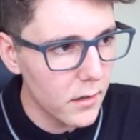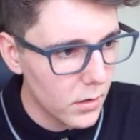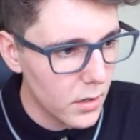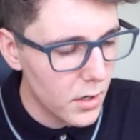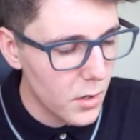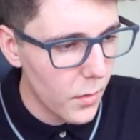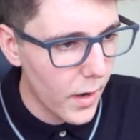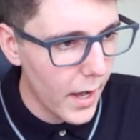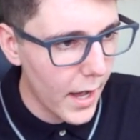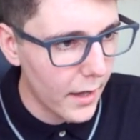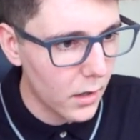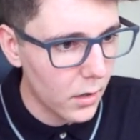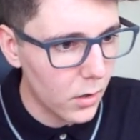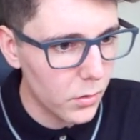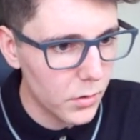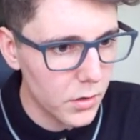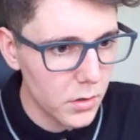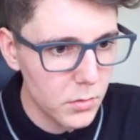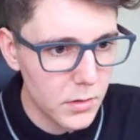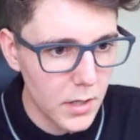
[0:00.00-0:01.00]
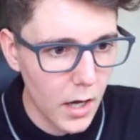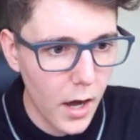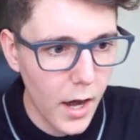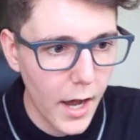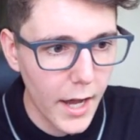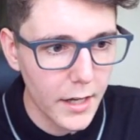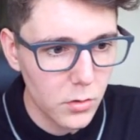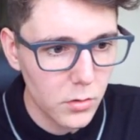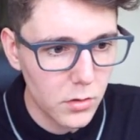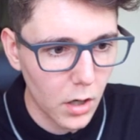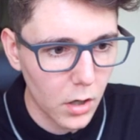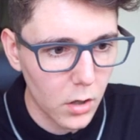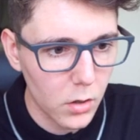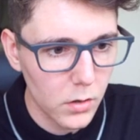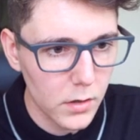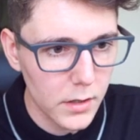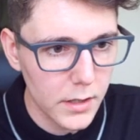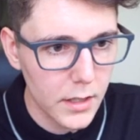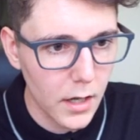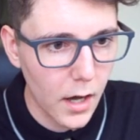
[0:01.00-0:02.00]
Where are you at? Oh, you died. You
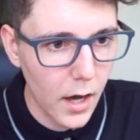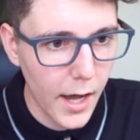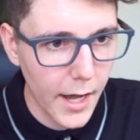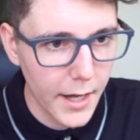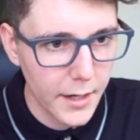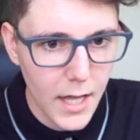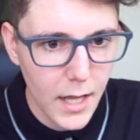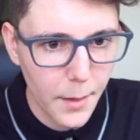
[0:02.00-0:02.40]
totally died.